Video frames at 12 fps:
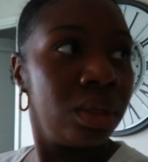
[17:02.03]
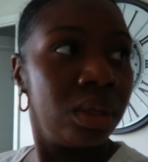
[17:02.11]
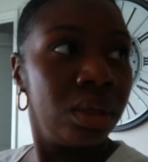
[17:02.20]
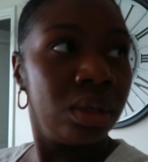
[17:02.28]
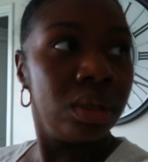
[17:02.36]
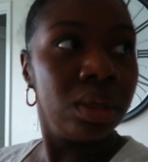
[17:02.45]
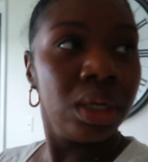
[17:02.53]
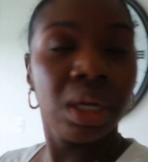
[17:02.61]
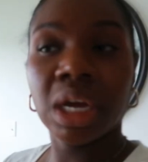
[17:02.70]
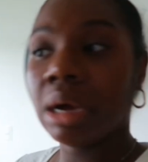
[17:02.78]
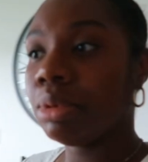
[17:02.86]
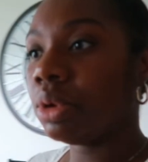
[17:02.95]
Oh.
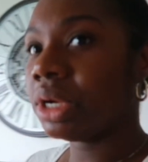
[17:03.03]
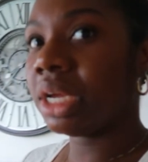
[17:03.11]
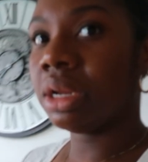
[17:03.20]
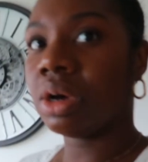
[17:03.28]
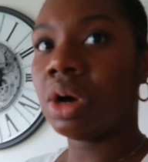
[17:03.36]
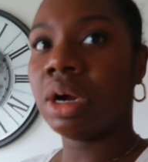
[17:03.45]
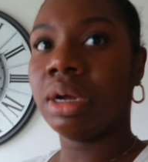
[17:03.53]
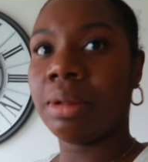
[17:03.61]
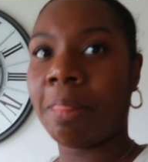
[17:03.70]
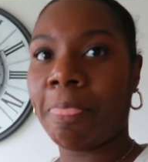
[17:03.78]
The cup holder in the car.